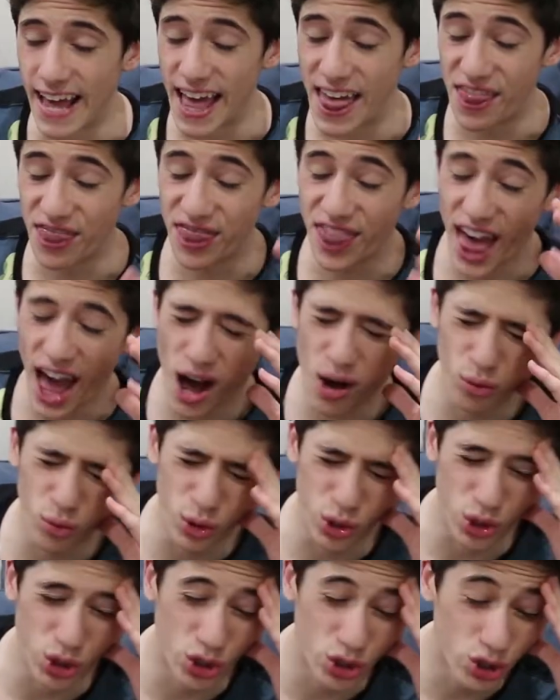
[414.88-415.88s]
and that
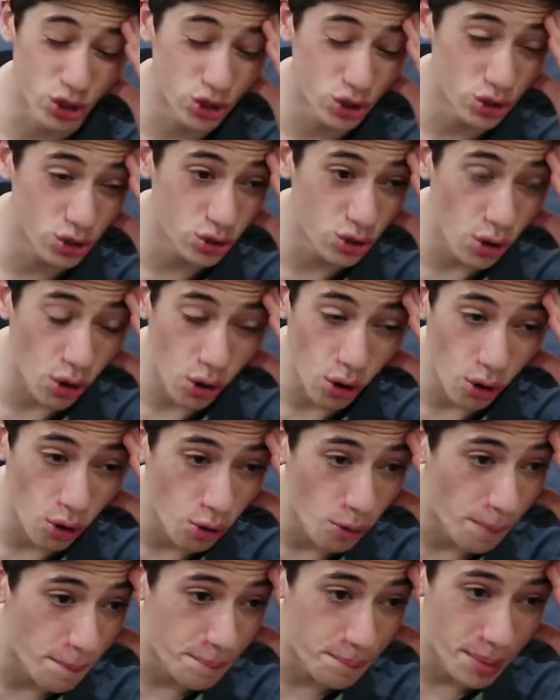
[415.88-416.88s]
was
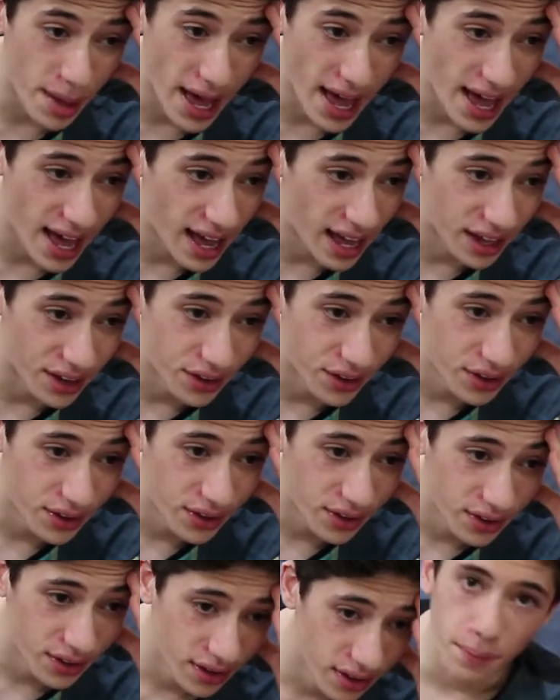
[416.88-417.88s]
so bad.
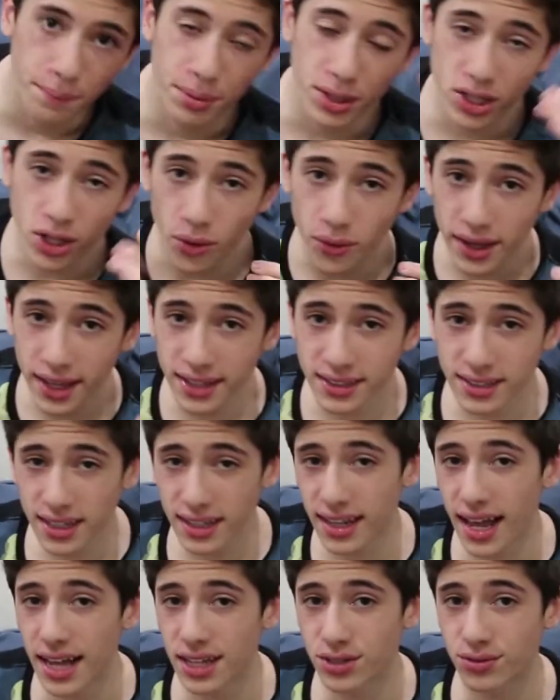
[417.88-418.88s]
But going into
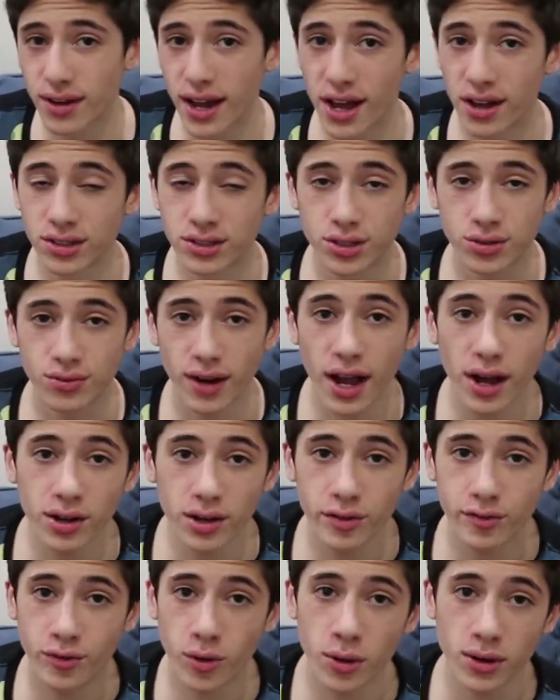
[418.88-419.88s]
last round,
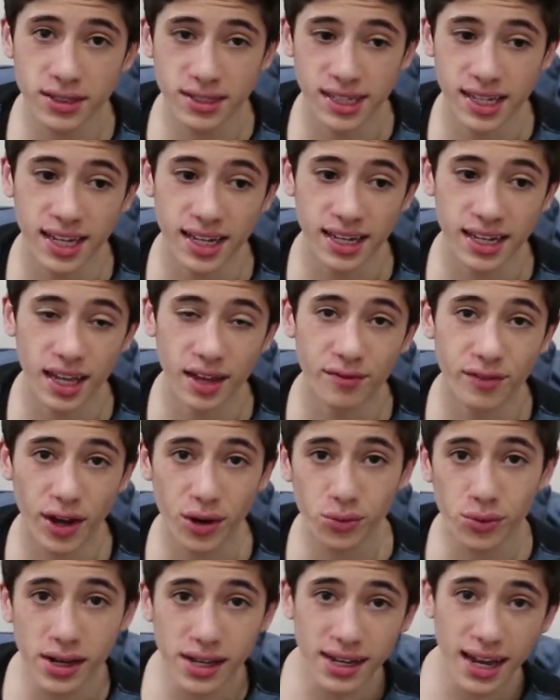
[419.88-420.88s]
round 14, if
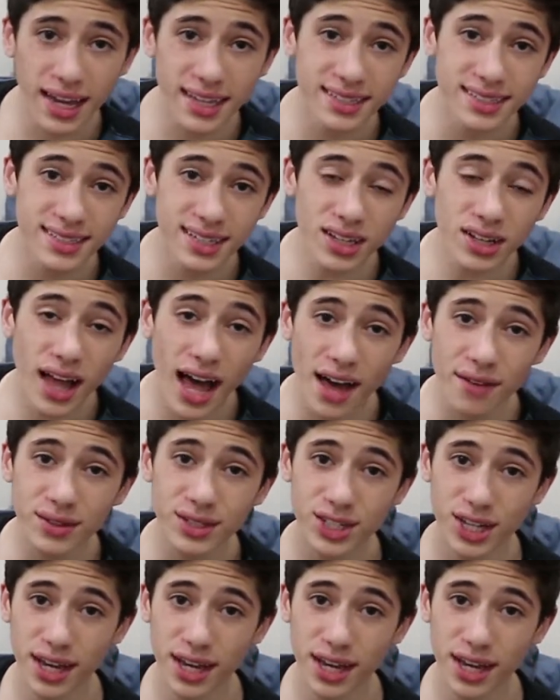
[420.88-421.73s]
I win, I still have a